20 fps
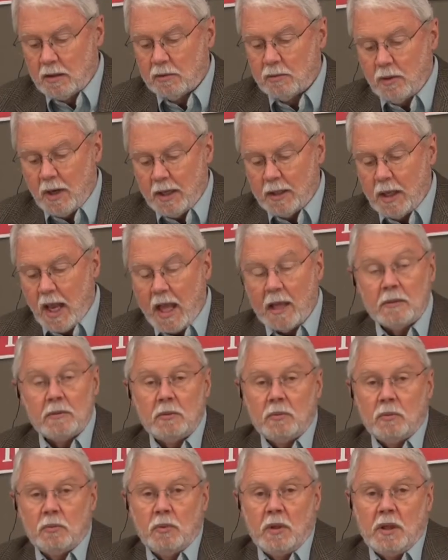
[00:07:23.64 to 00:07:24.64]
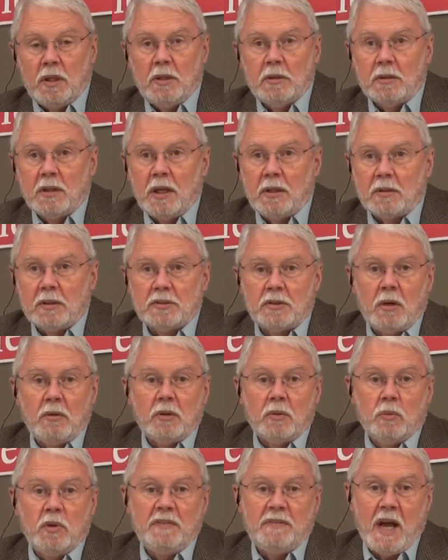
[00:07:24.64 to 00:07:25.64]
Right, and here in
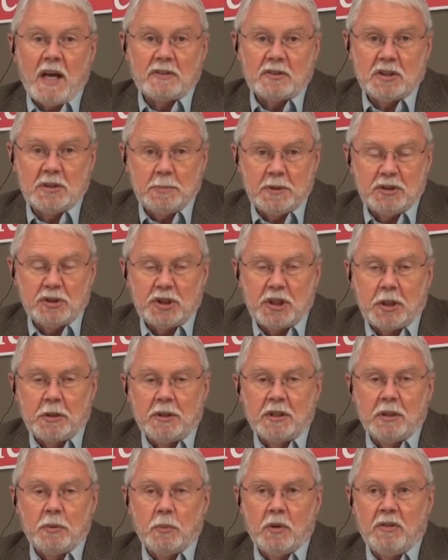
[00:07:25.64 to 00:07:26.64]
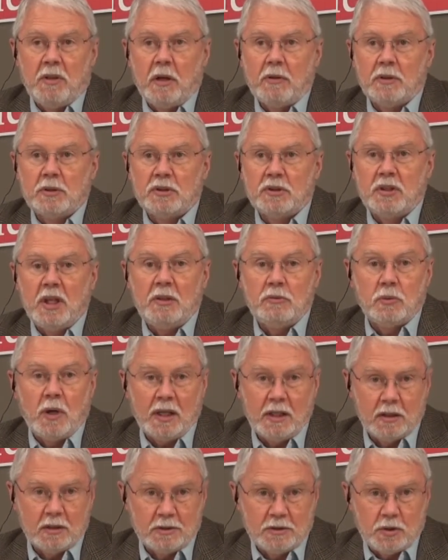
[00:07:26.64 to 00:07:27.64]
Arizona, we've actually been sharing it with other state
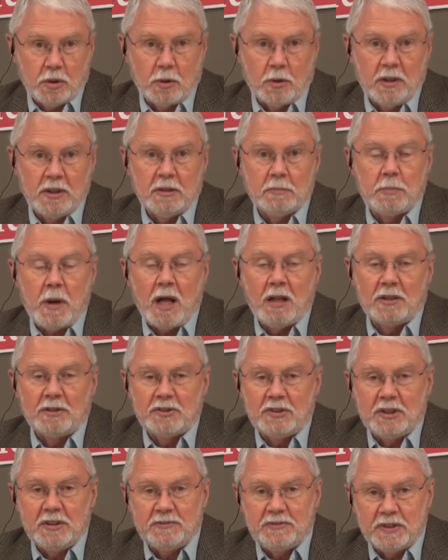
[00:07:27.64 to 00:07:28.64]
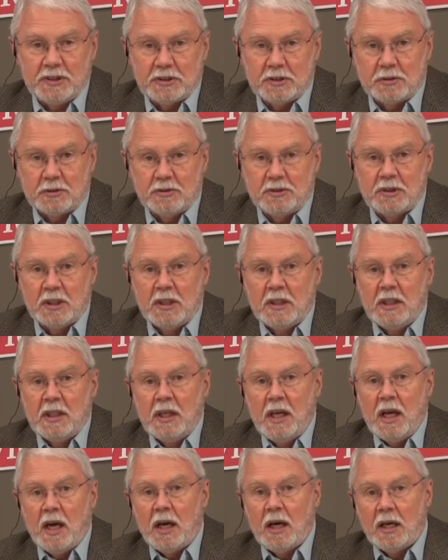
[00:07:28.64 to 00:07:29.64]
regulatory and policy officials,
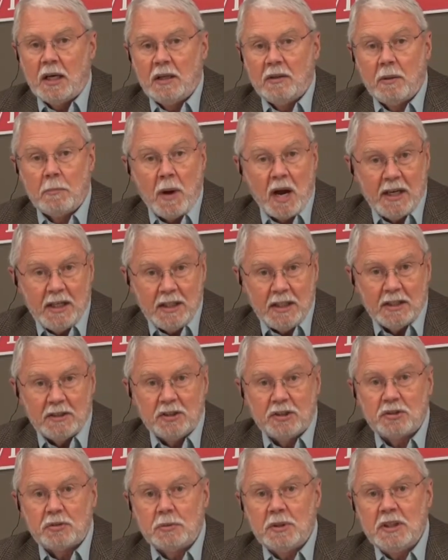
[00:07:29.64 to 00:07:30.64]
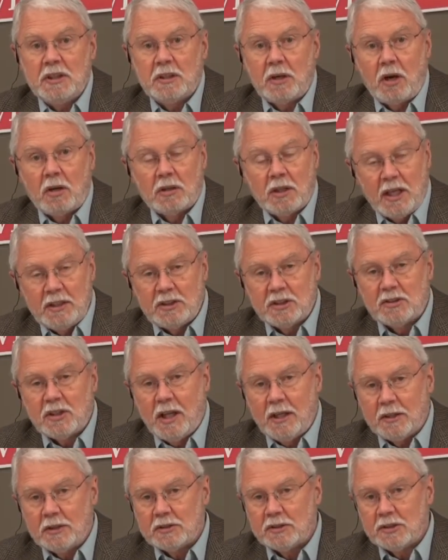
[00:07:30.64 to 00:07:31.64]
the mining industry, and our
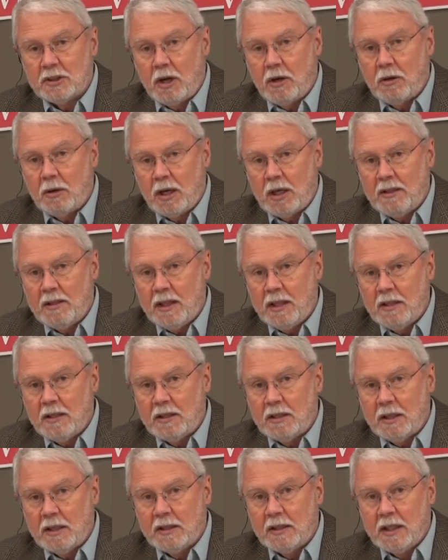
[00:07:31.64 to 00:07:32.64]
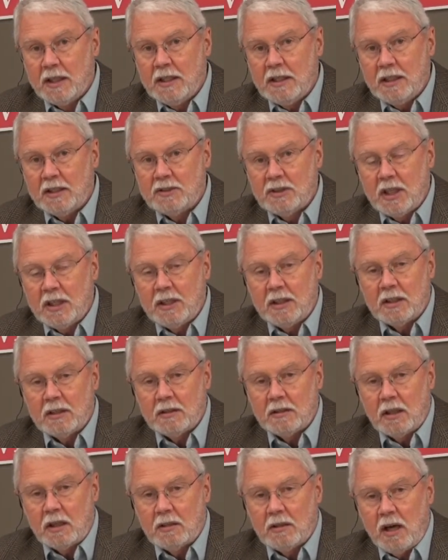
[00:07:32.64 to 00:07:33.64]
legislators. So I think it's getting
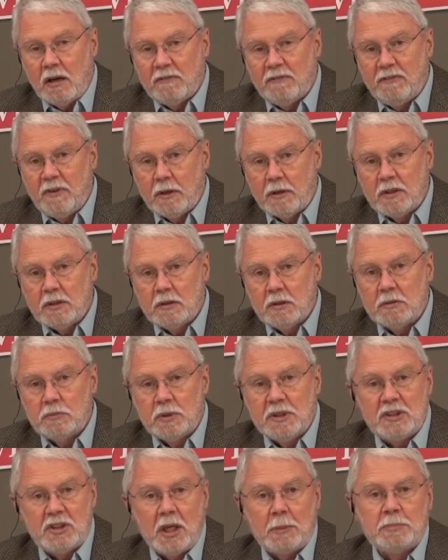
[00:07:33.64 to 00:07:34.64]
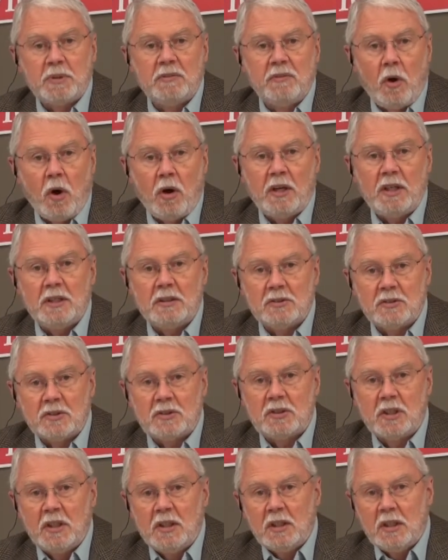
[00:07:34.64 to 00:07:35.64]
a very good receptive
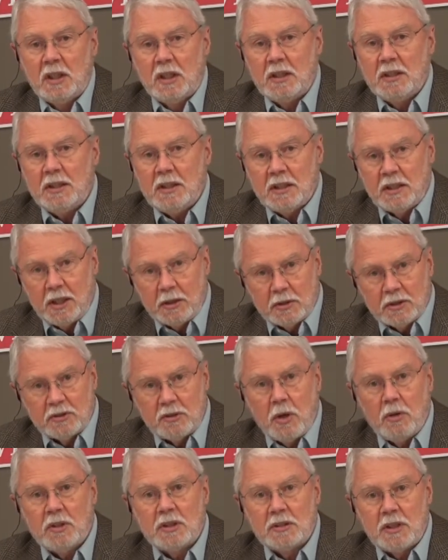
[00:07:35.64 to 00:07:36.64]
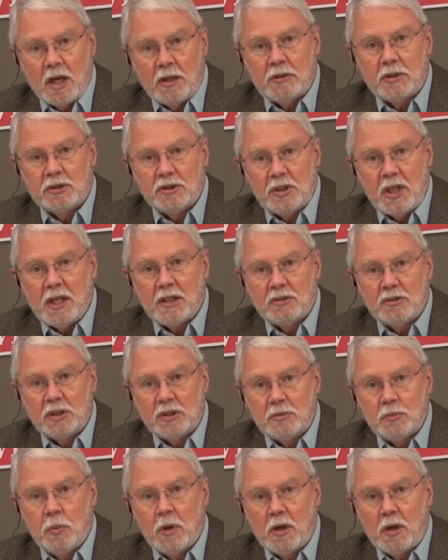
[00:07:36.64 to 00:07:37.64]
audience in Arizona to understand
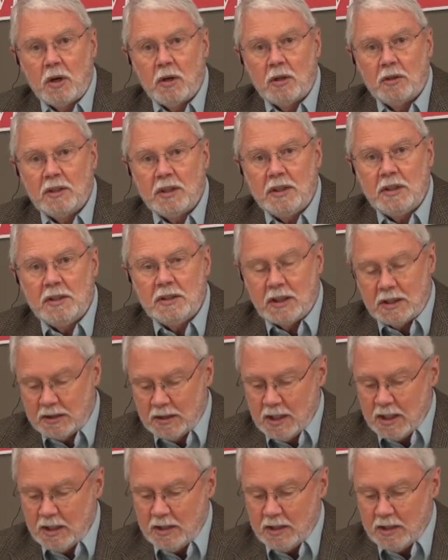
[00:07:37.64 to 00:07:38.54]
just what are the